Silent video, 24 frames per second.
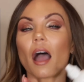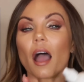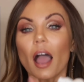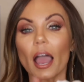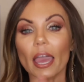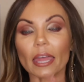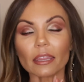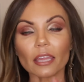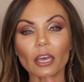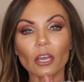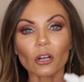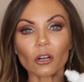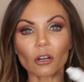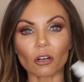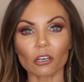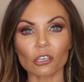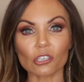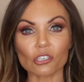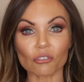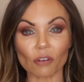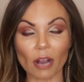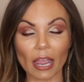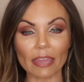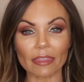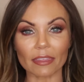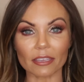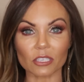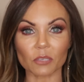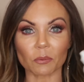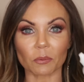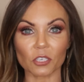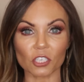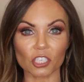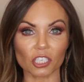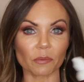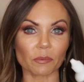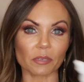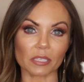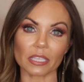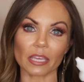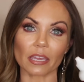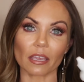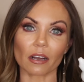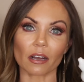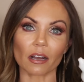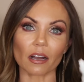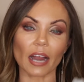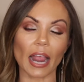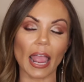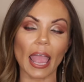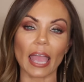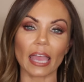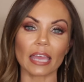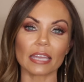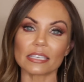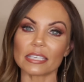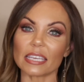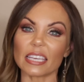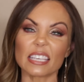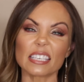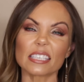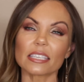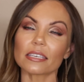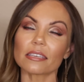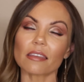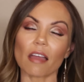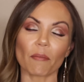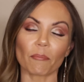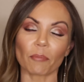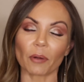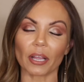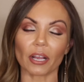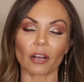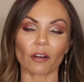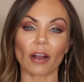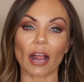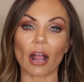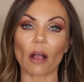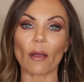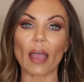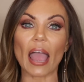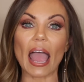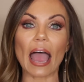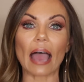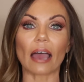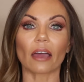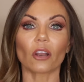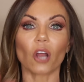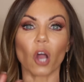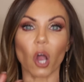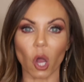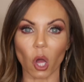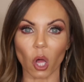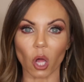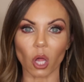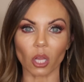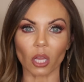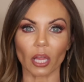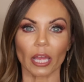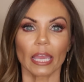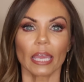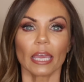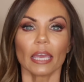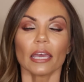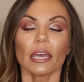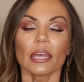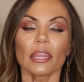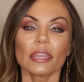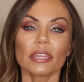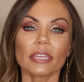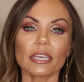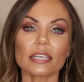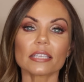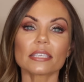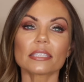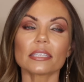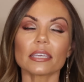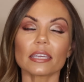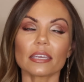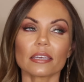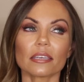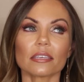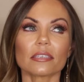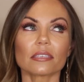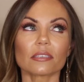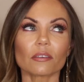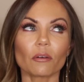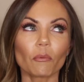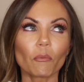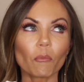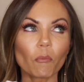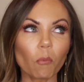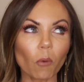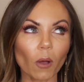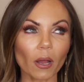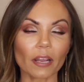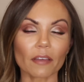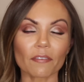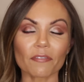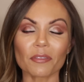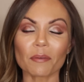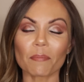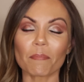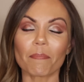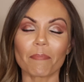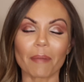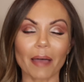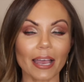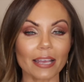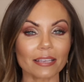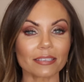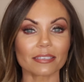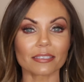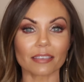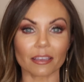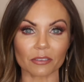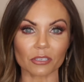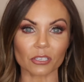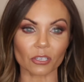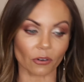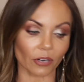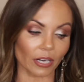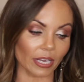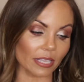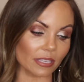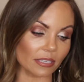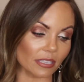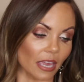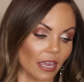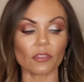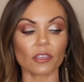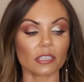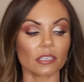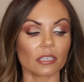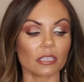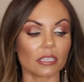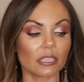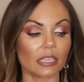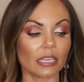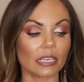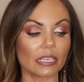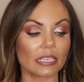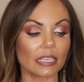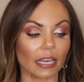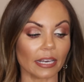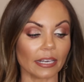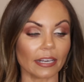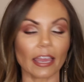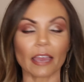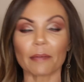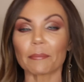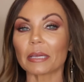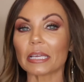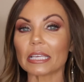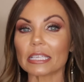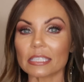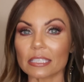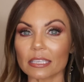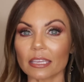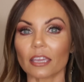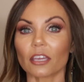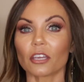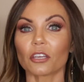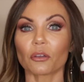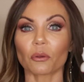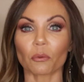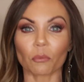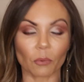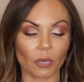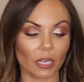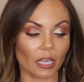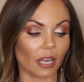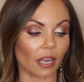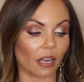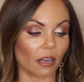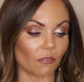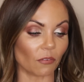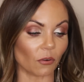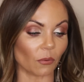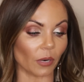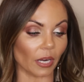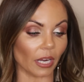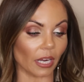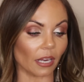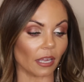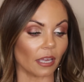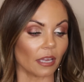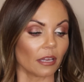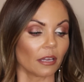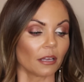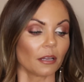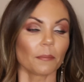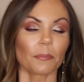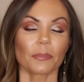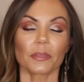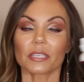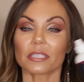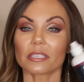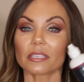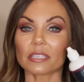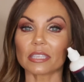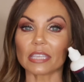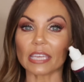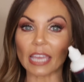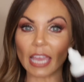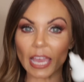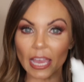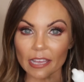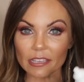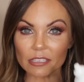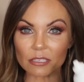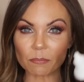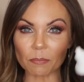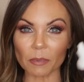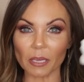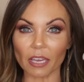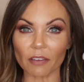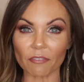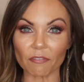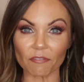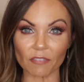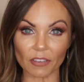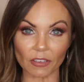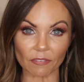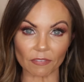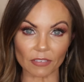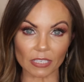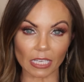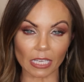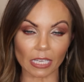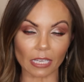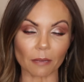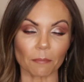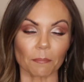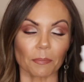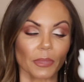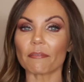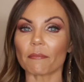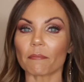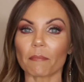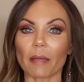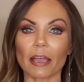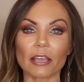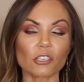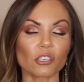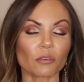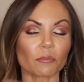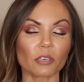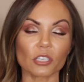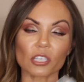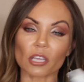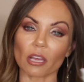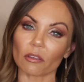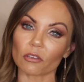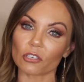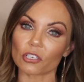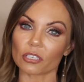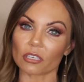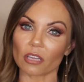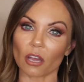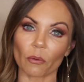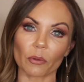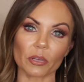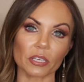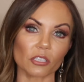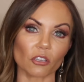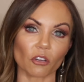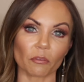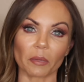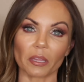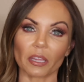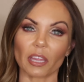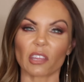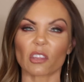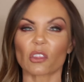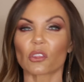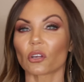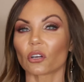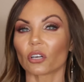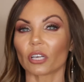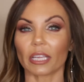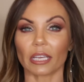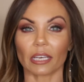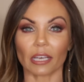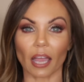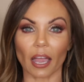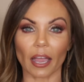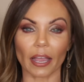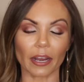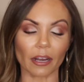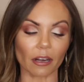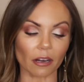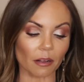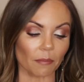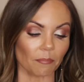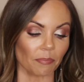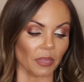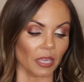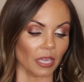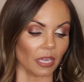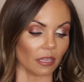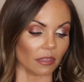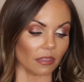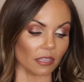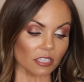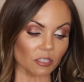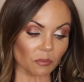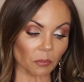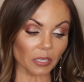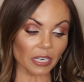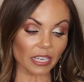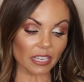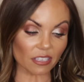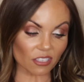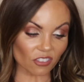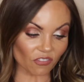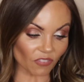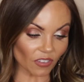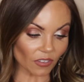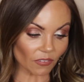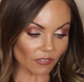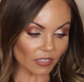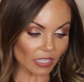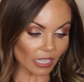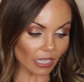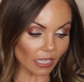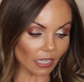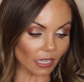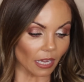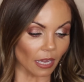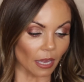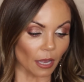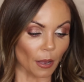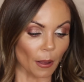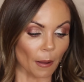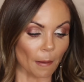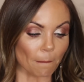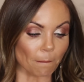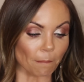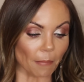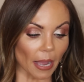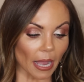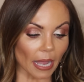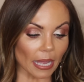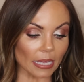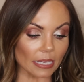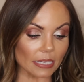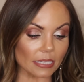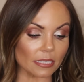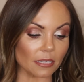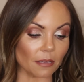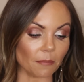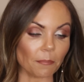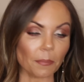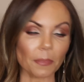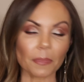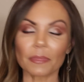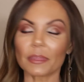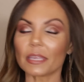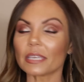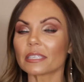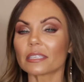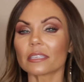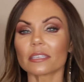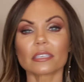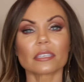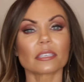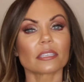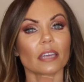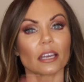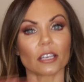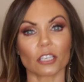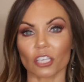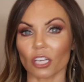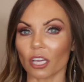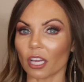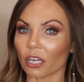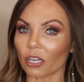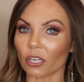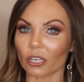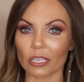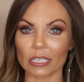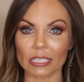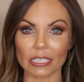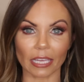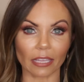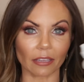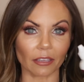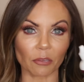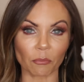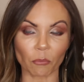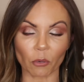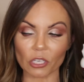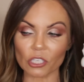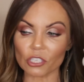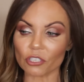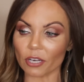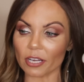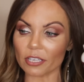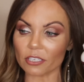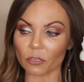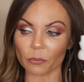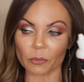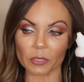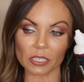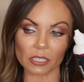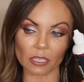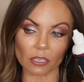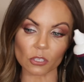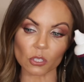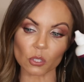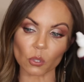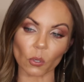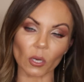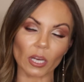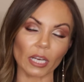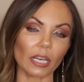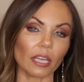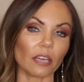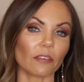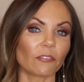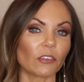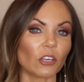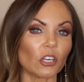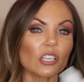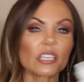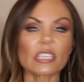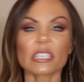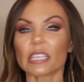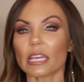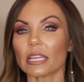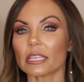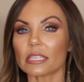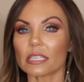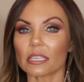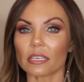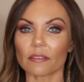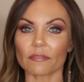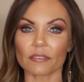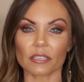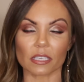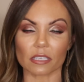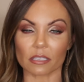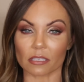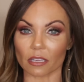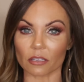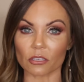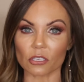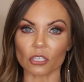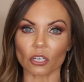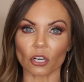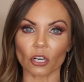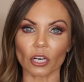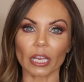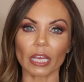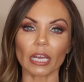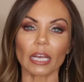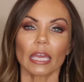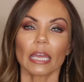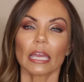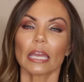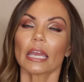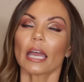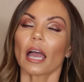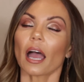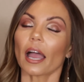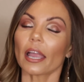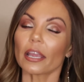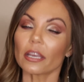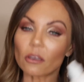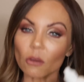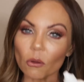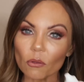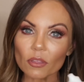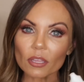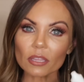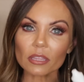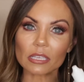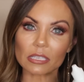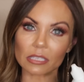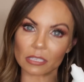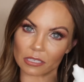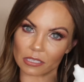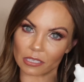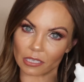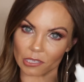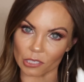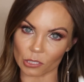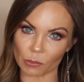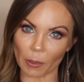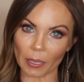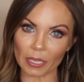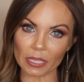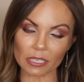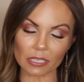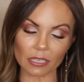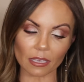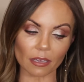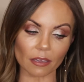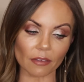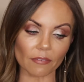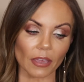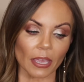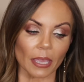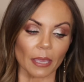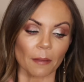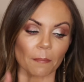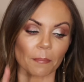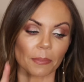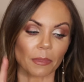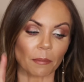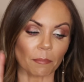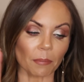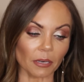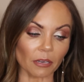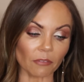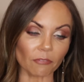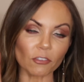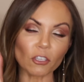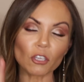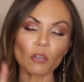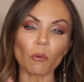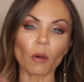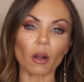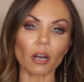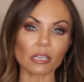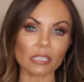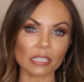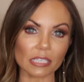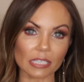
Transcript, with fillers: I let her try this when she was here and it did not break her out at all. This is one of the best sunscreens. This is the Dynamic Skin Recovery. This is the SPF 50. My dermatologist always told me like 30 and higher. This one is 50, but this is such a good daily moisturizer with sunscreen. If you're sensitive to sunscreen, I know that this is expensive, but if you are